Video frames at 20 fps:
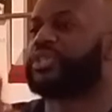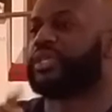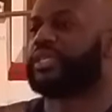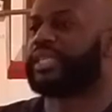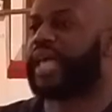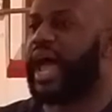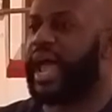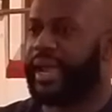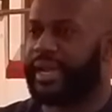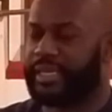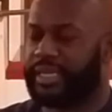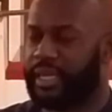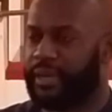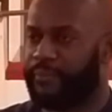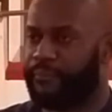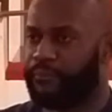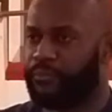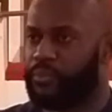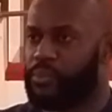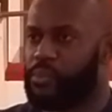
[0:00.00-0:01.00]
society,
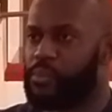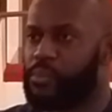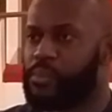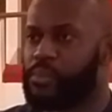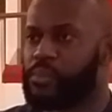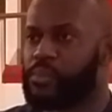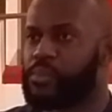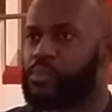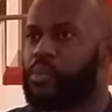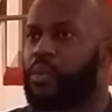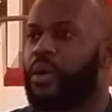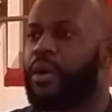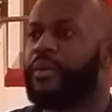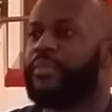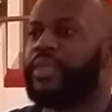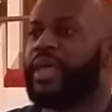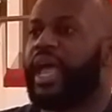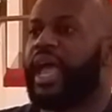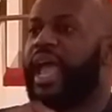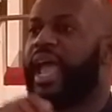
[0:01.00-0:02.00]

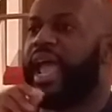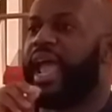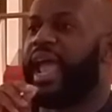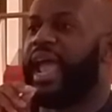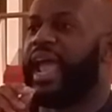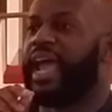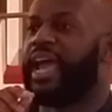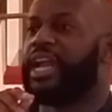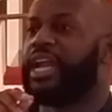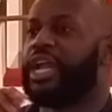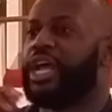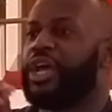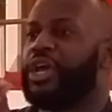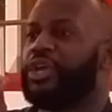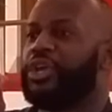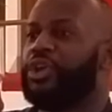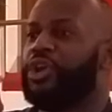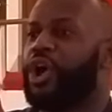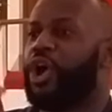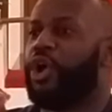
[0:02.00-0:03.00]
and,
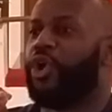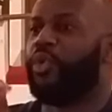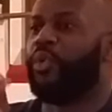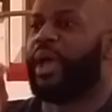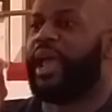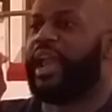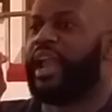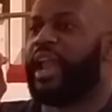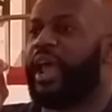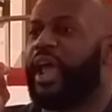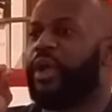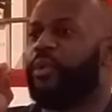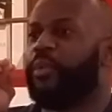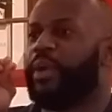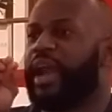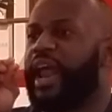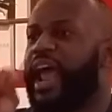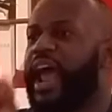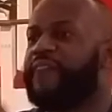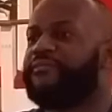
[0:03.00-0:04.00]
you know, and
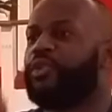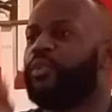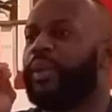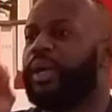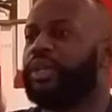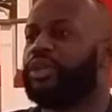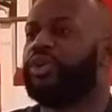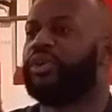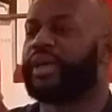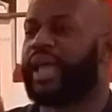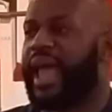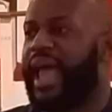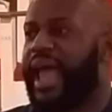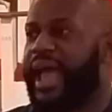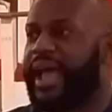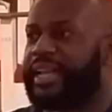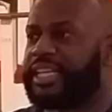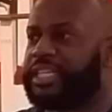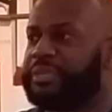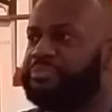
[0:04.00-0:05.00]
whenever we look
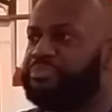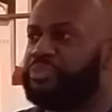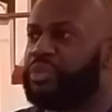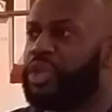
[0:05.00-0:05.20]
at